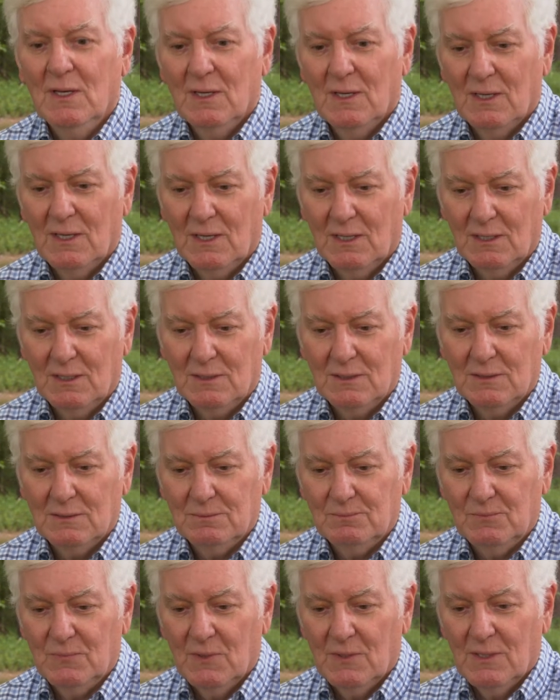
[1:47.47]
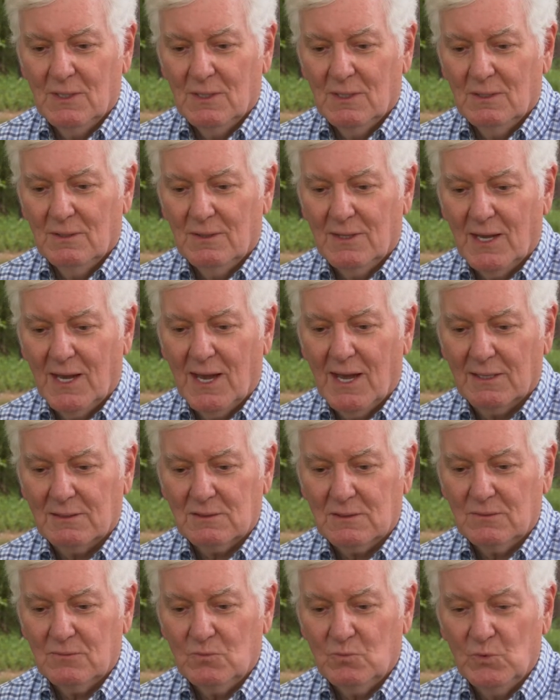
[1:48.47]
that
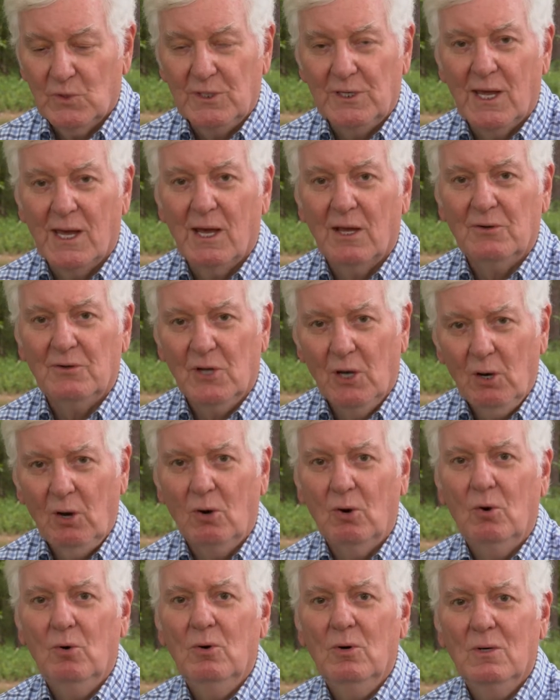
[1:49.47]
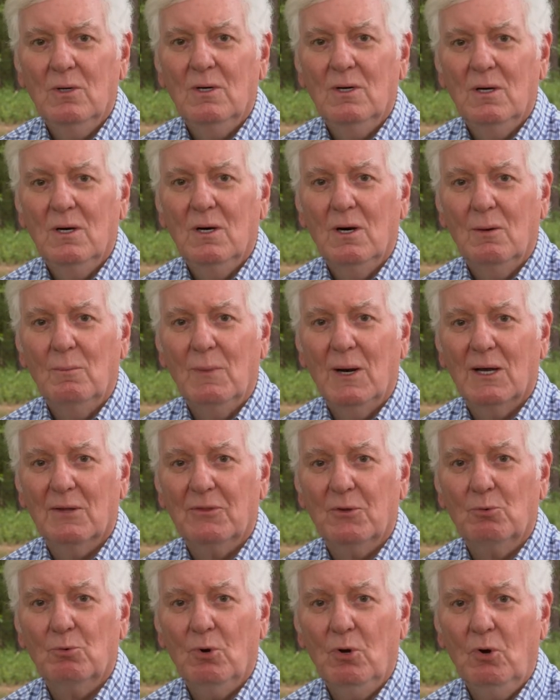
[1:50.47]
we now know about
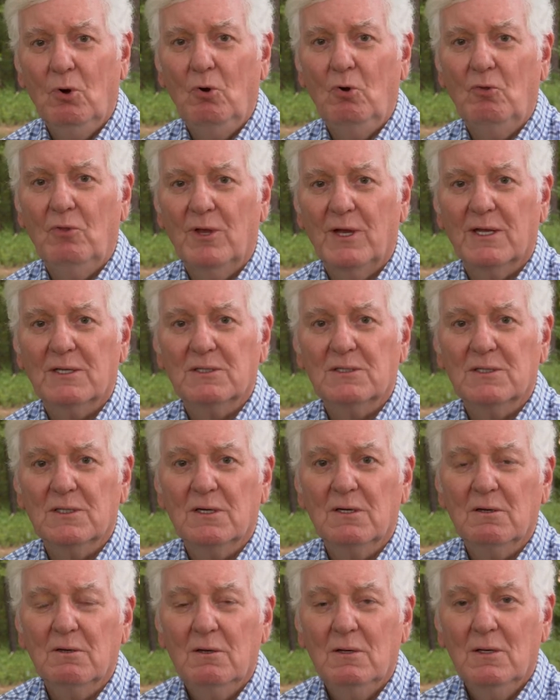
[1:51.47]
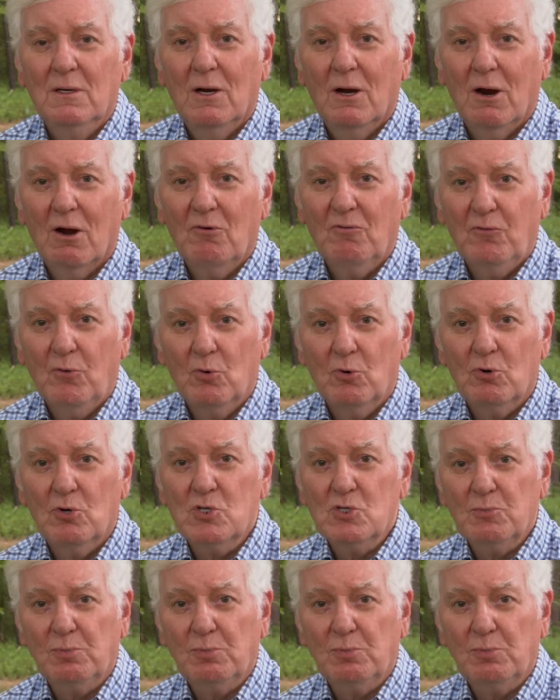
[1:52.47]
the role that our forests